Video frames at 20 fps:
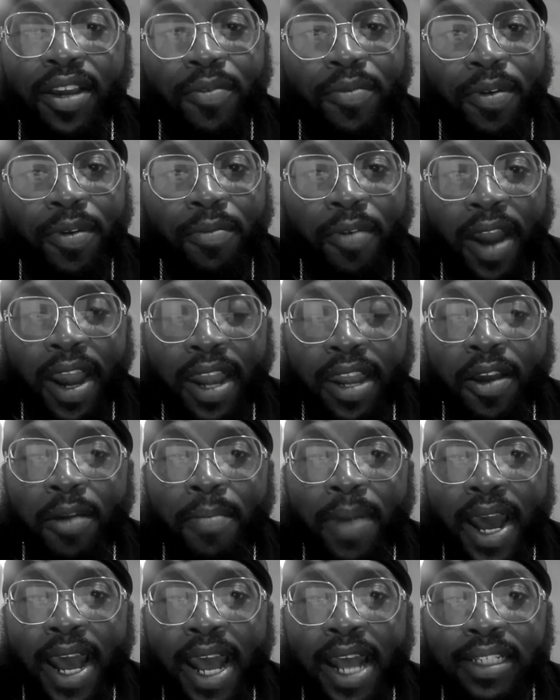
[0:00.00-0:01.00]
one right there
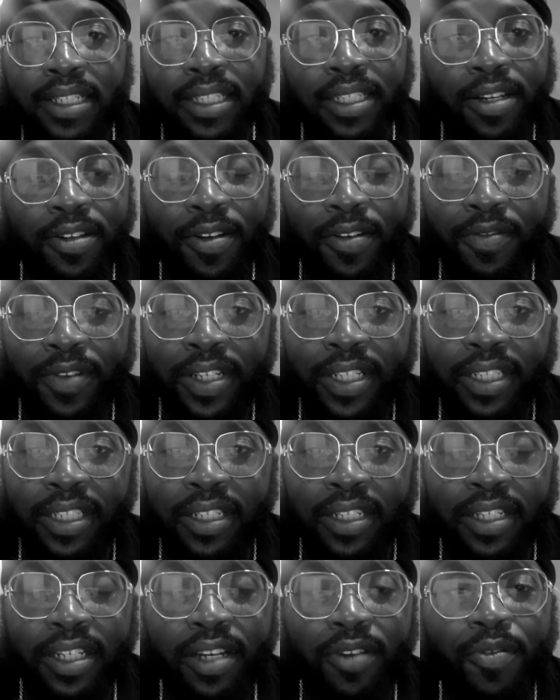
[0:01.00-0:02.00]
by itself is a
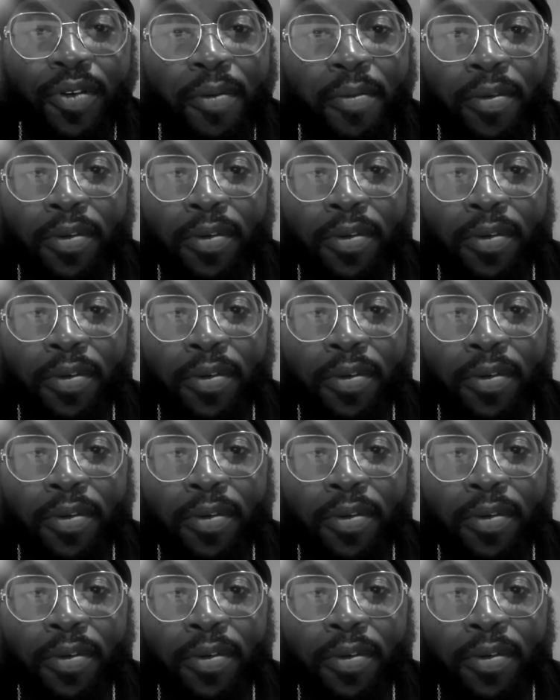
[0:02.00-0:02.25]
good one.